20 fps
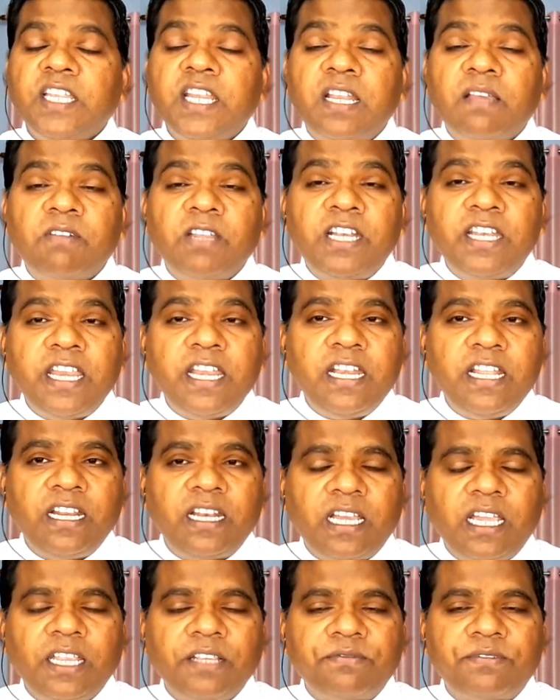In our daily
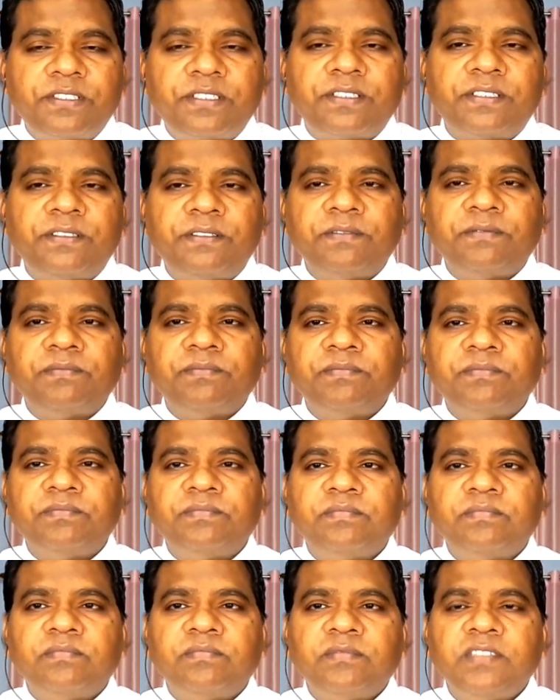lives,
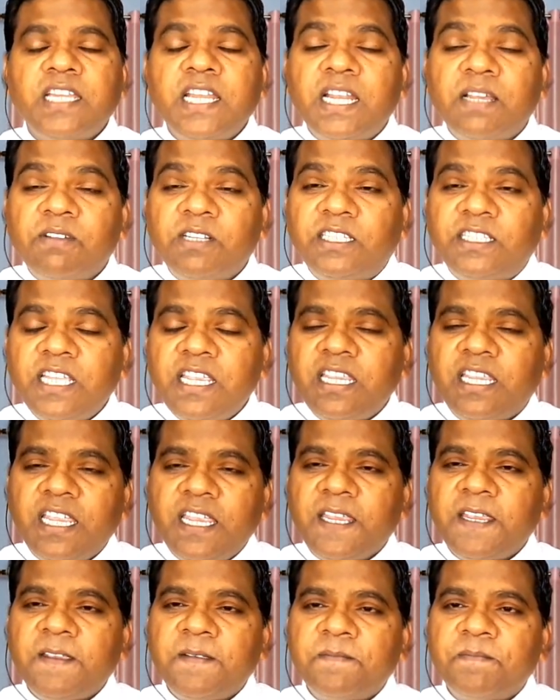in our
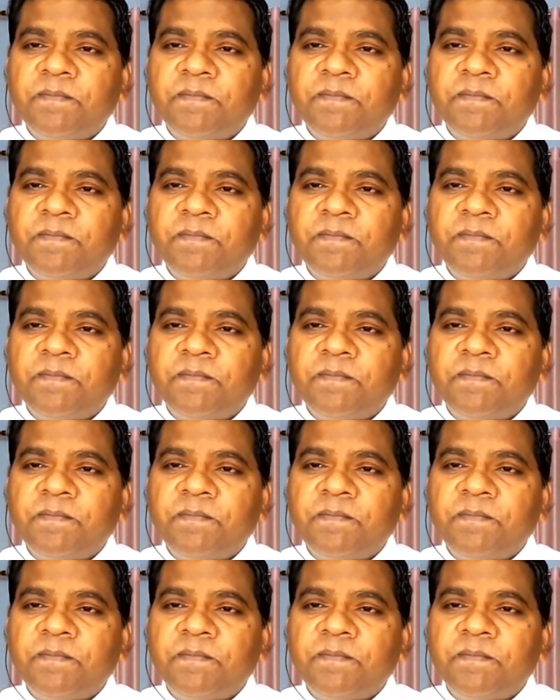thinking,